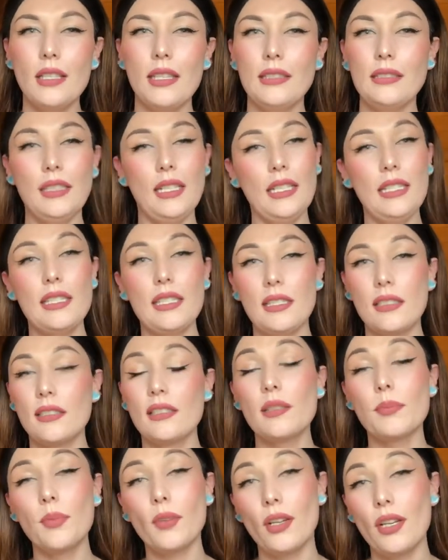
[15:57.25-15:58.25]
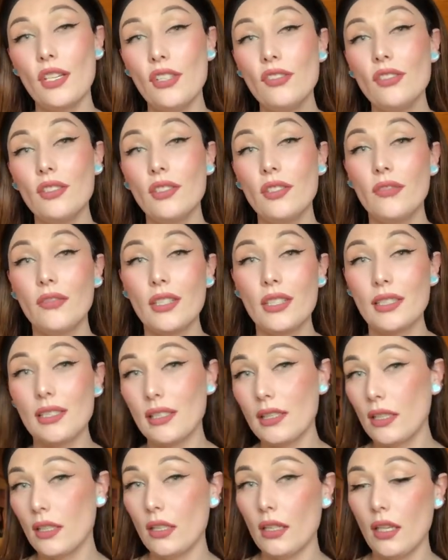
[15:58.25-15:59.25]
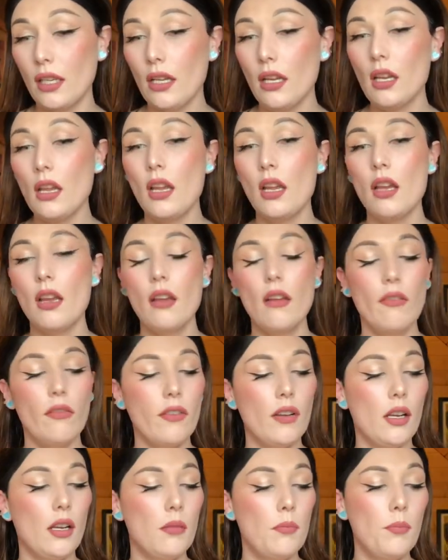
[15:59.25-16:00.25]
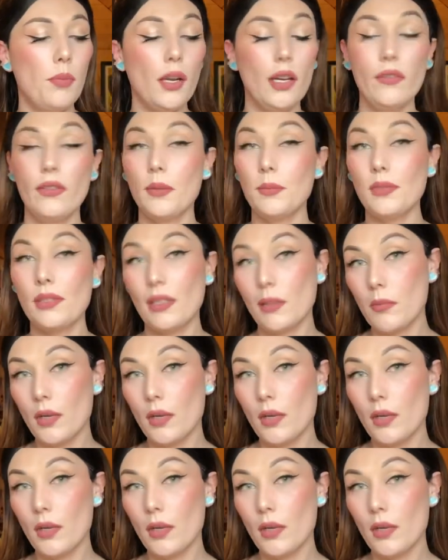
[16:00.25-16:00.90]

and it's an inspiration of Cassili from Parfums de